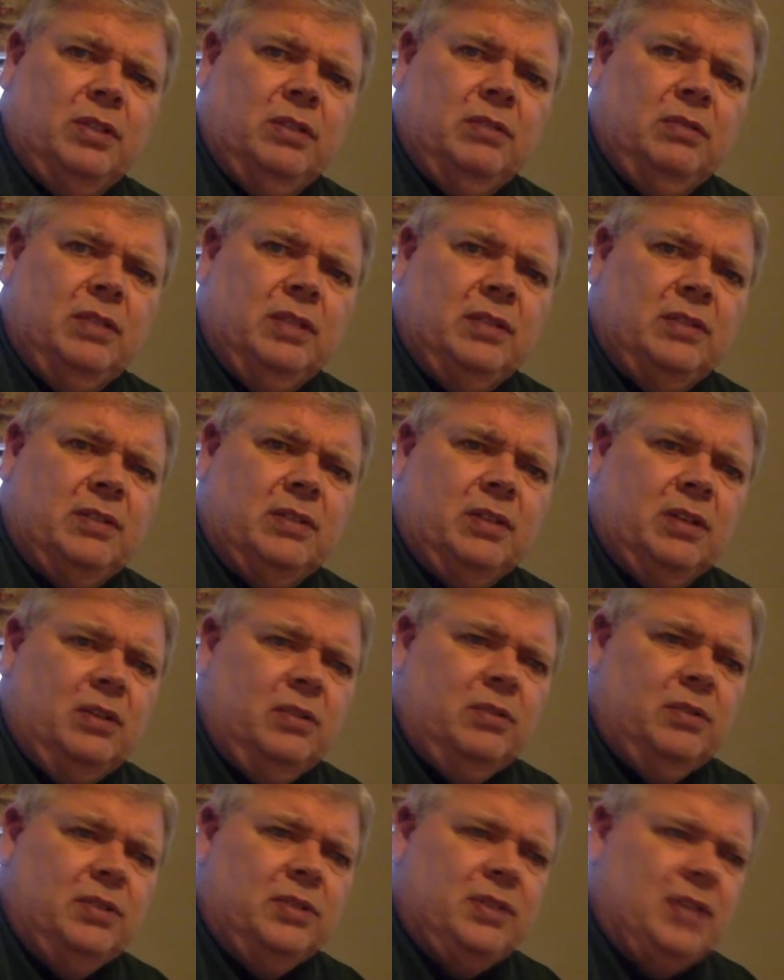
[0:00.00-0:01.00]
II that's going
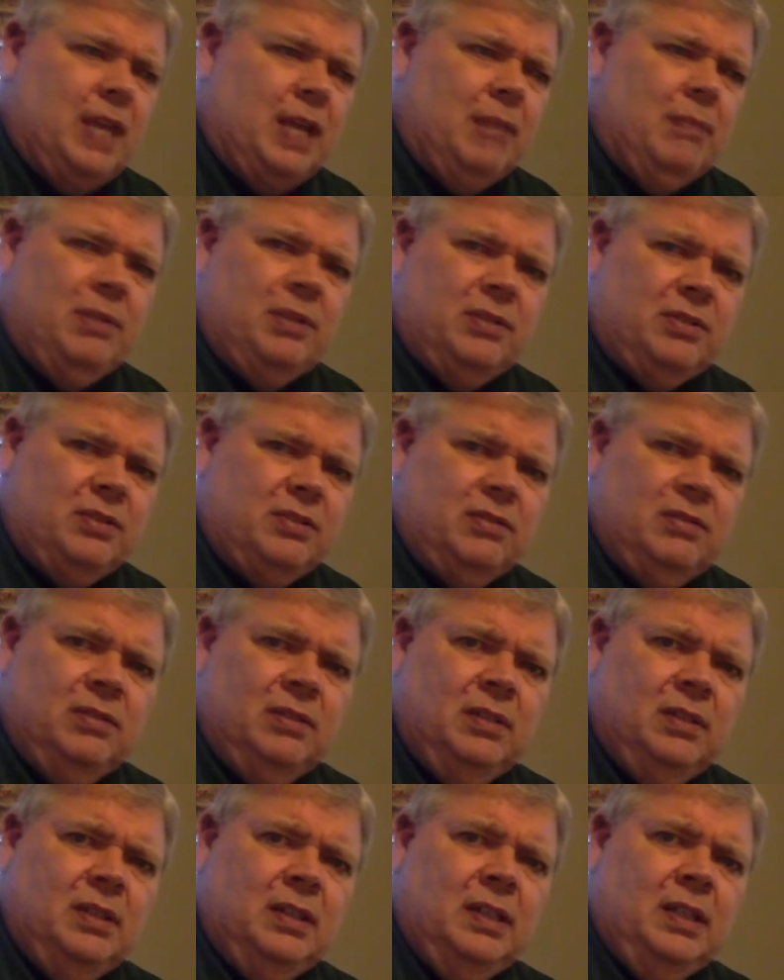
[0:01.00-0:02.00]
to establish
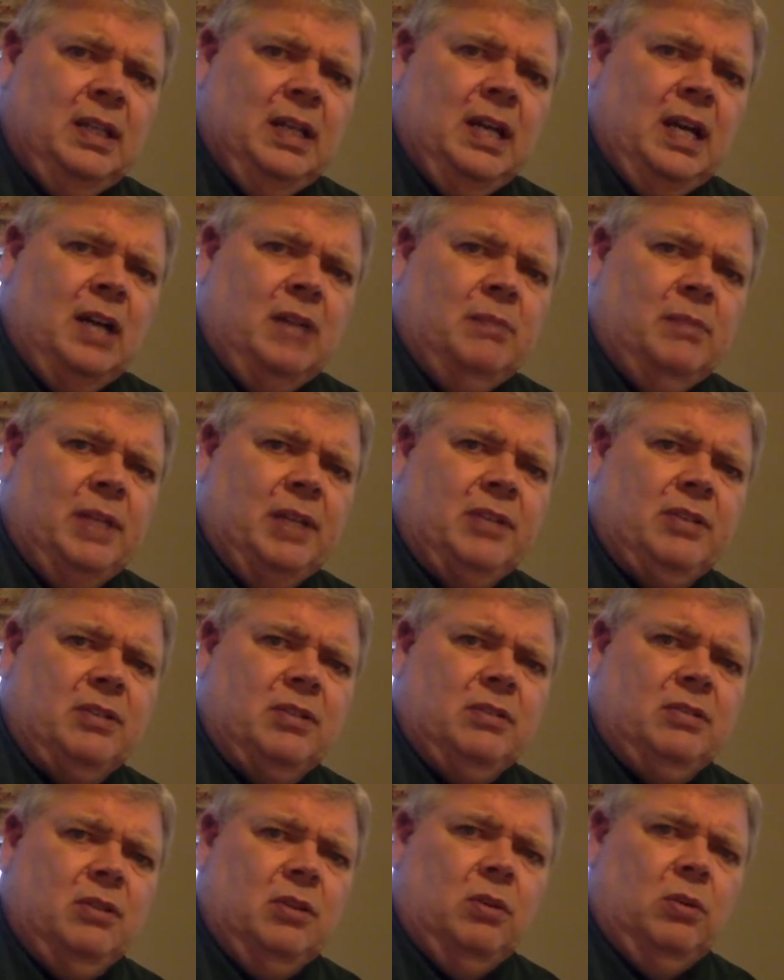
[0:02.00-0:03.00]
how much
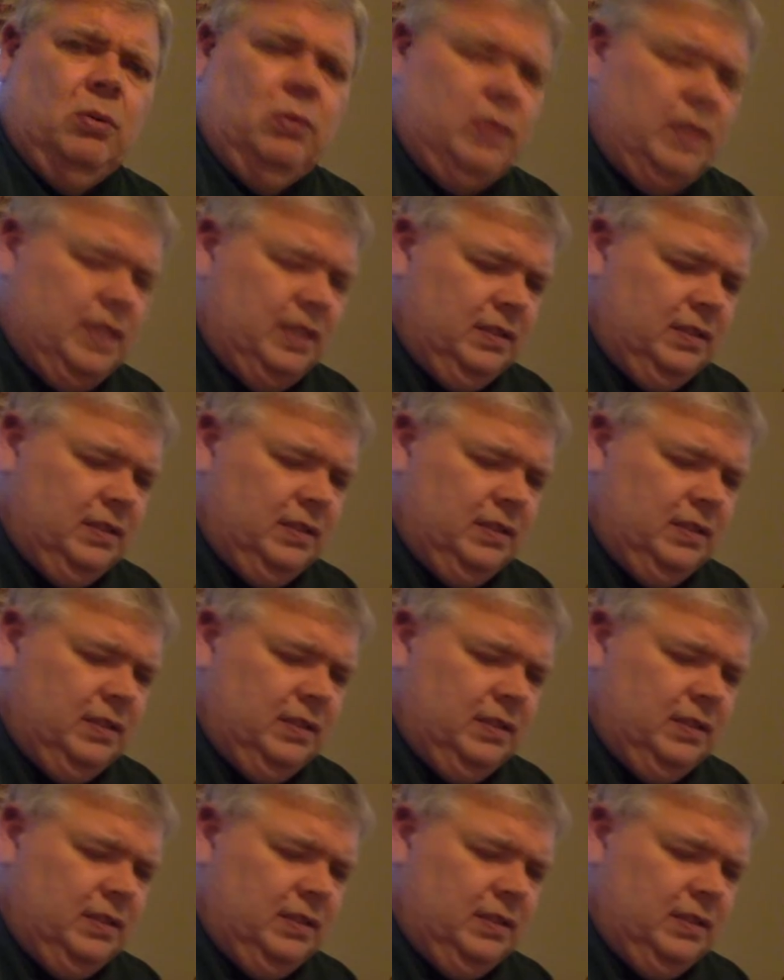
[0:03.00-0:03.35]
gold